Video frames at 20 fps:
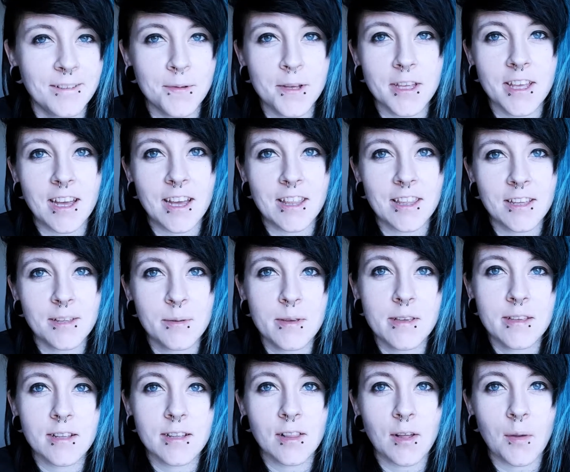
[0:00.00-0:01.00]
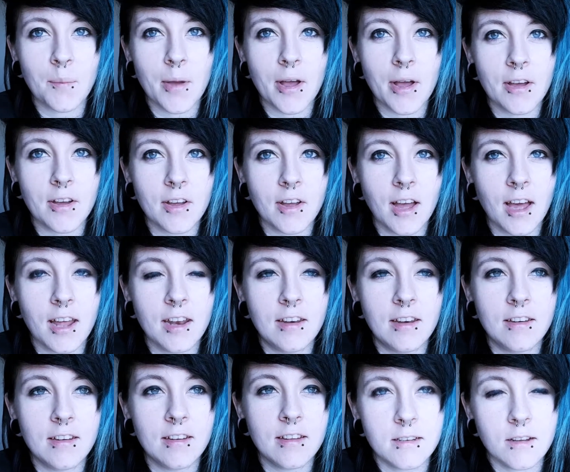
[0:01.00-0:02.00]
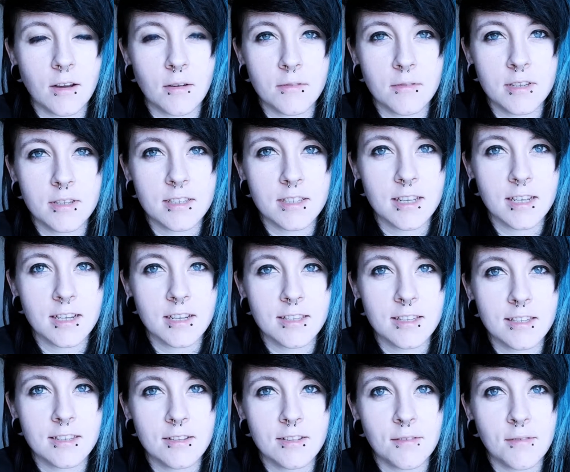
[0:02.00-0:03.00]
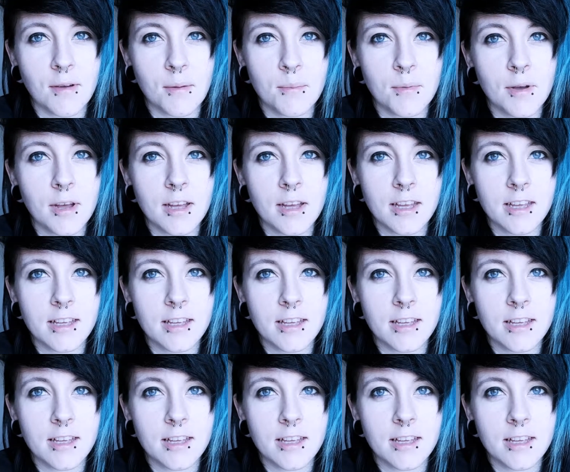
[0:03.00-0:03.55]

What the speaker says: But yeah, this week's a lot better, and obviously because it's November,